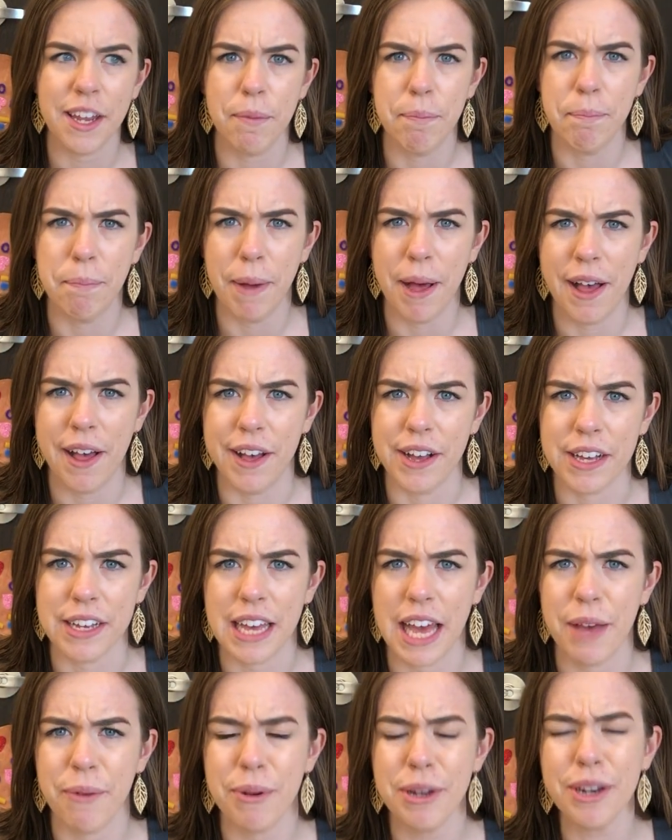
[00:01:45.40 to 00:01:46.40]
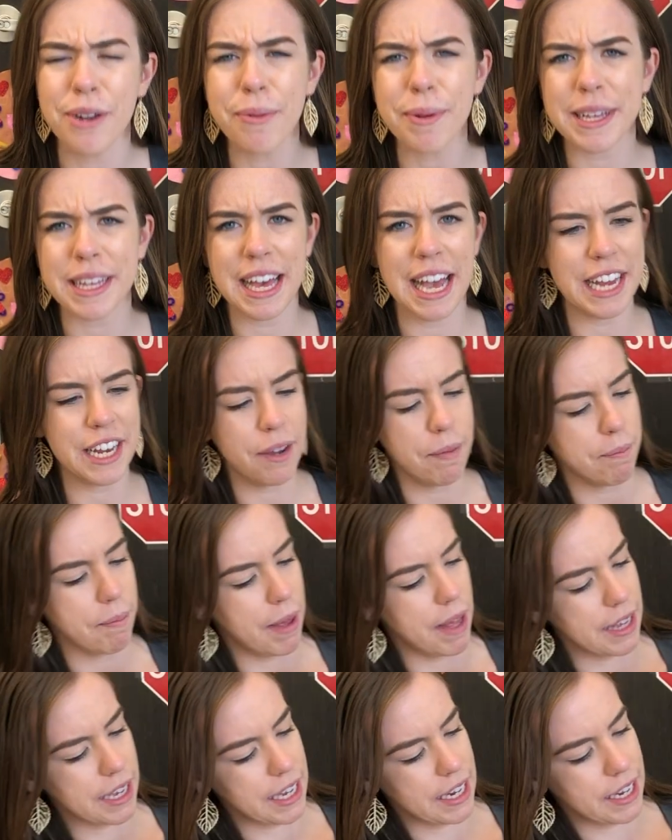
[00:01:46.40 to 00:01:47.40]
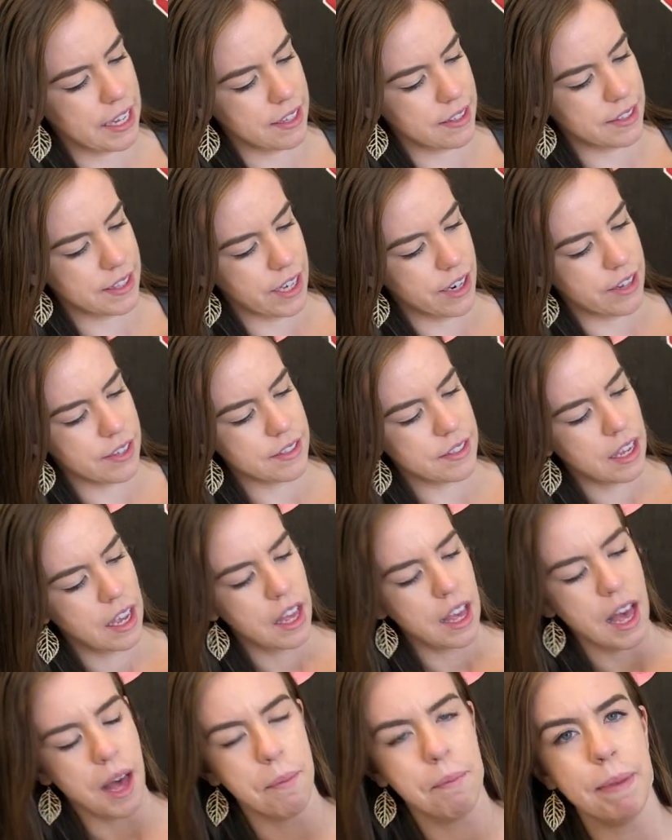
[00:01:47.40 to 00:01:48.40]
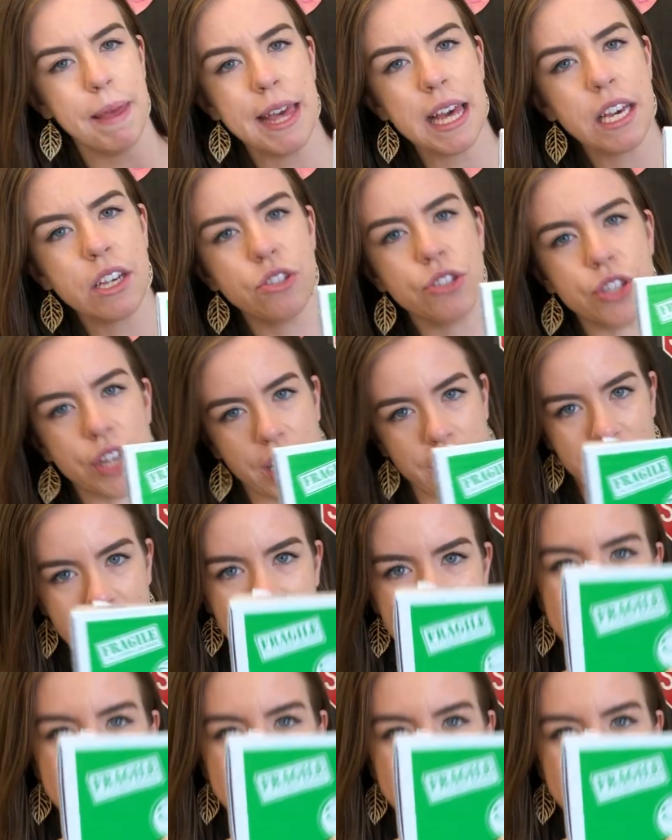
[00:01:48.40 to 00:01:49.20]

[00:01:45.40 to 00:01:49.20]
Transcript: of bug. I wonder what kind of bug it is. There's a picture.